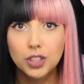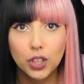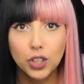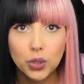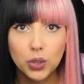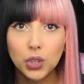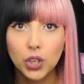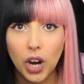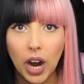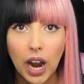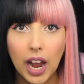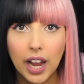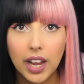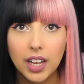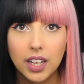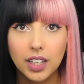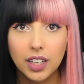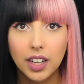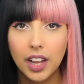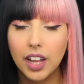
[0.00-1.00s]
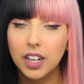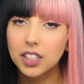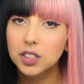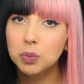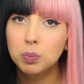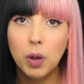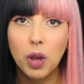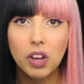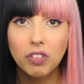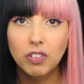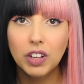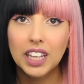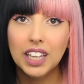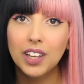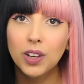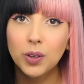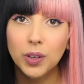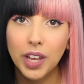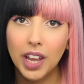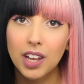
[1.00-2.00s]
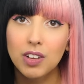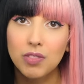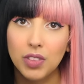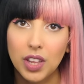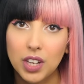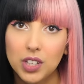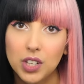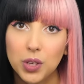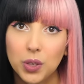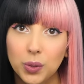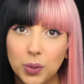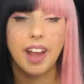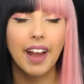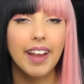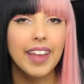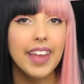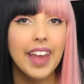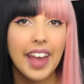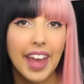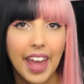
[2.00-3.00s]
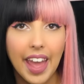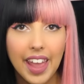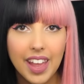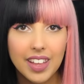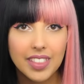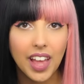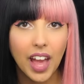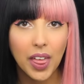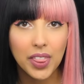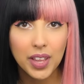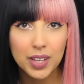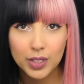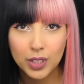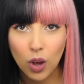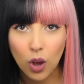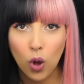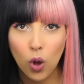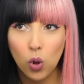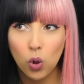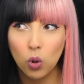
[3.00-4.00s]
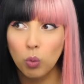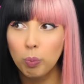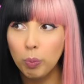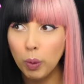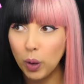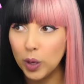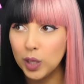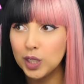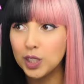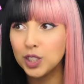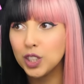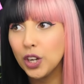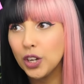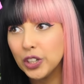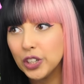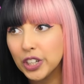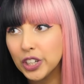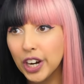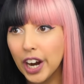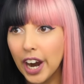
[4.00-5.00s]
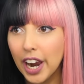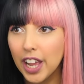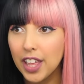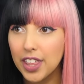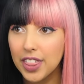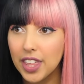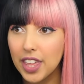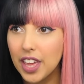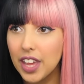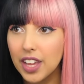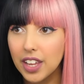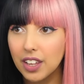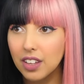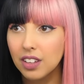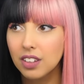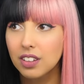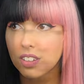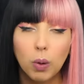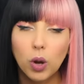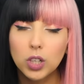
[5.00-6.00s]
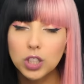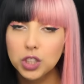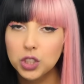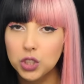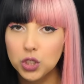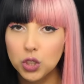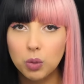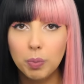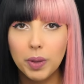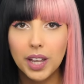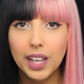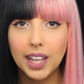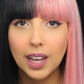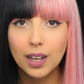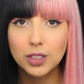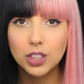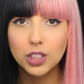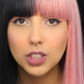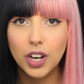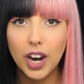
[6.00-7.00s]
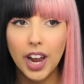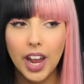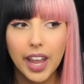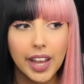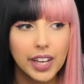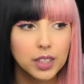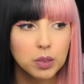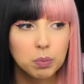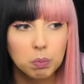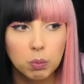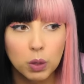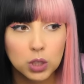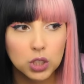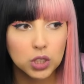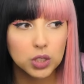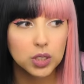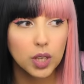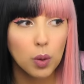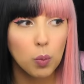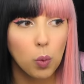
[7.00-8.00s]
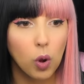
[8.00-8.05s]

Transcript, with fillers: do cry, and it's perfectly okay if they do. I hate that there's a whole boys don't cry thing. Boys should be allowed to cry as much as they